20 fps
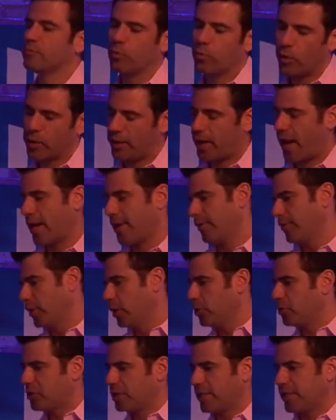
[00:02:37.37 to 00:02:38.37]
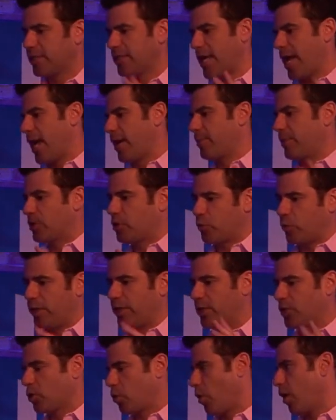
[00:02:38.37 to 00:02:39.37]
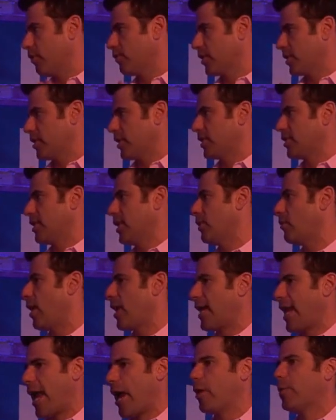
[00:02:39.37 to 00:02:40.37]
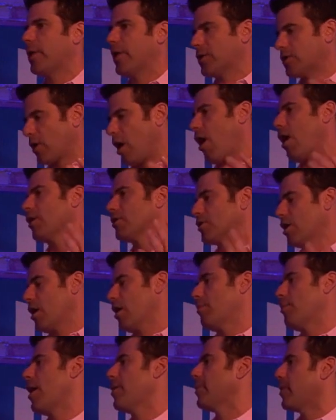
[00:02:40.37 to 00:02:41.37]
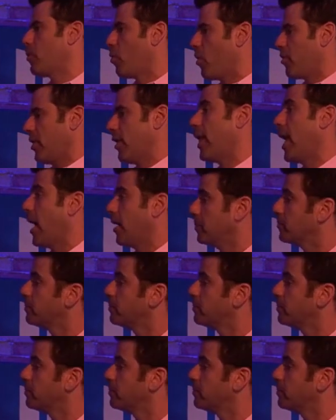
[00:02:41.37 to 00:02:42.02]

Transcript: We're kind of loosely saying between 12 to 16 right now, but odds are it might be more than that.